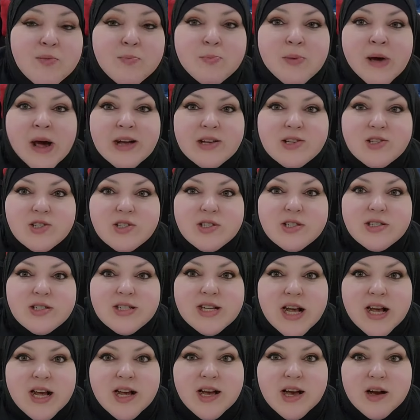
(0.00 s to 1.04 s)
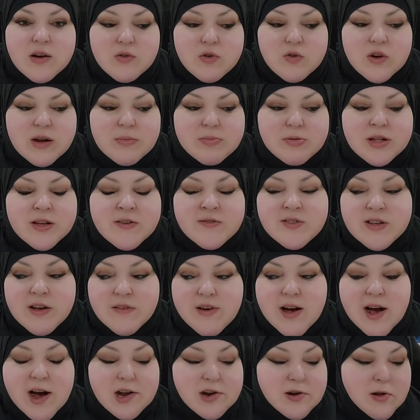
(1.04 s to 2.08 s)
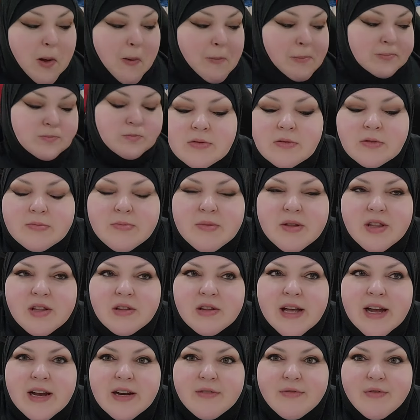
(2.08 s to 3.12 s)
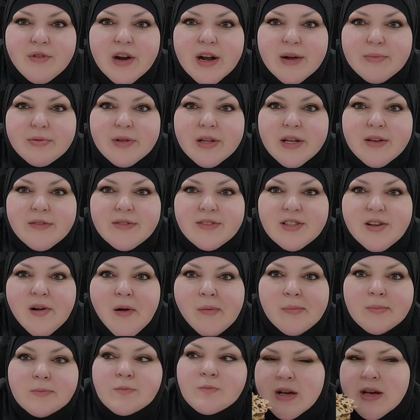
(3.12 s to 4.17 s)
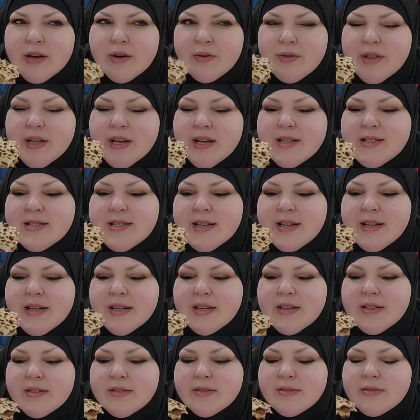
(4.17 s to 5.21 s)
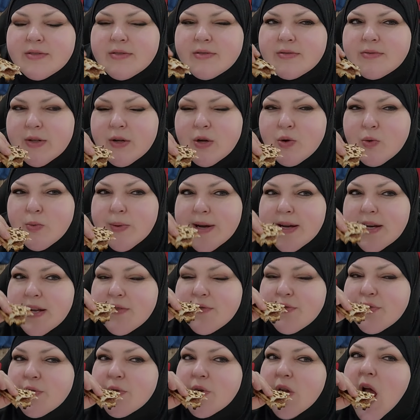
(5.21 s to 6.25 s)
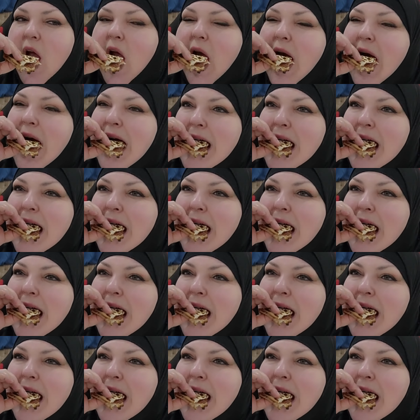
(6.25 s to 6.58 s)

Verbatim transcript: The best takeout grape leaves I've had. I'm in the land of grape leaves. I don't think it's like a Kuwaiti food.